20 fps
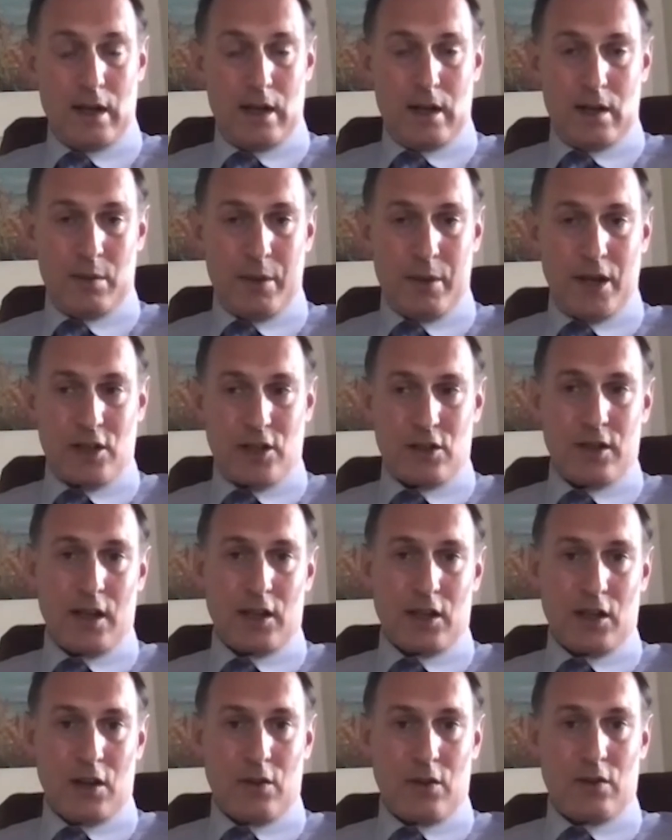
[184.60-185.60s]
The patient then
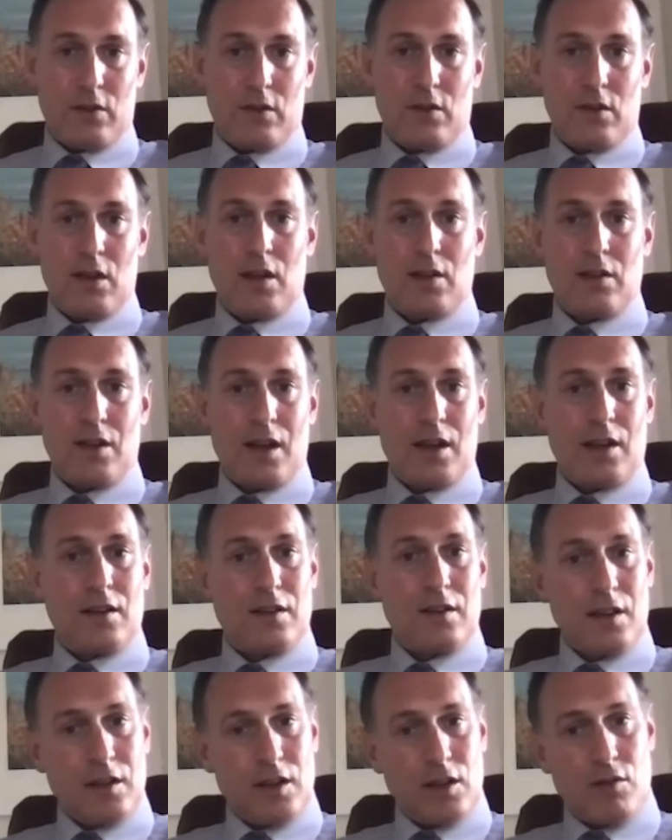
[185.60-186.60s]
goes into the
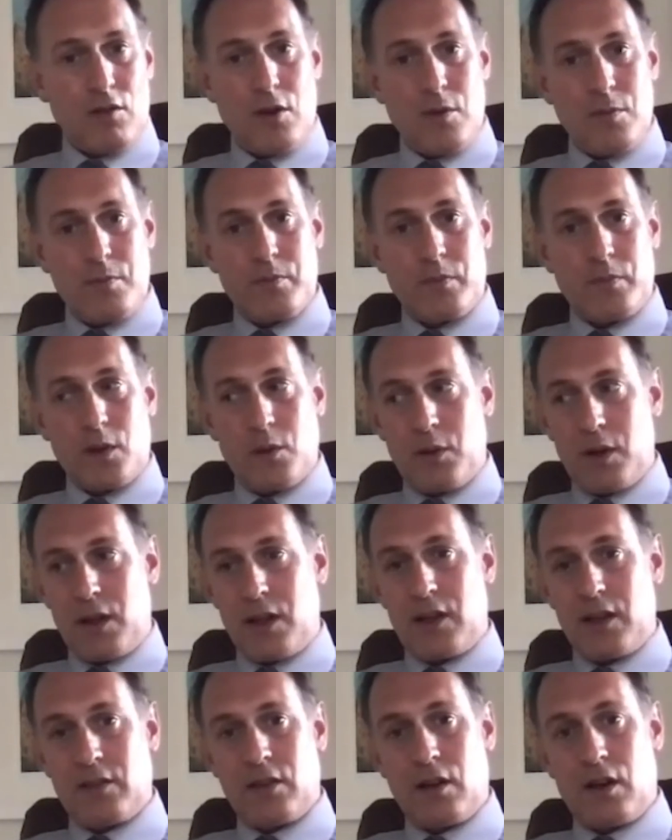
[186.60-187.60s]
anaesthetic room where
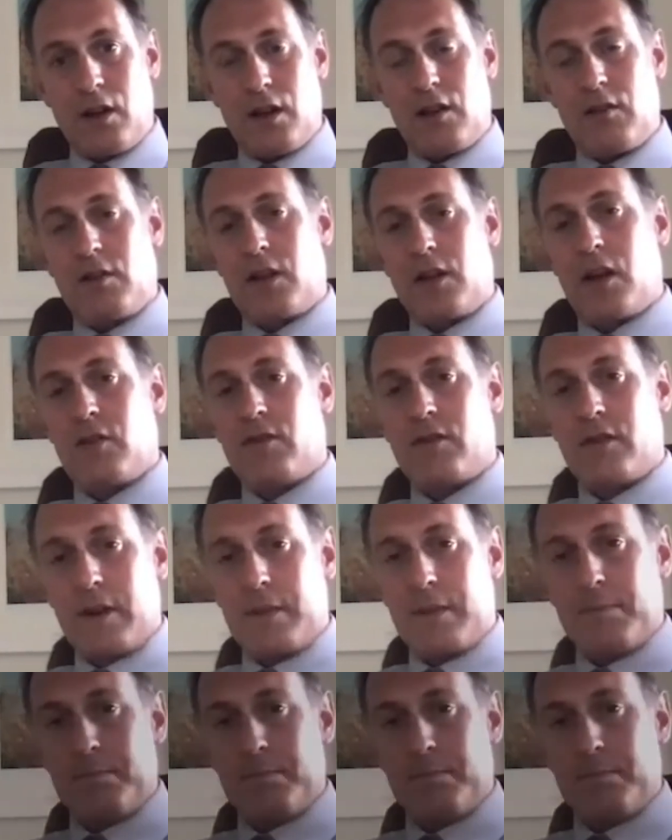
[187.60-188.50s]
they start their recovery.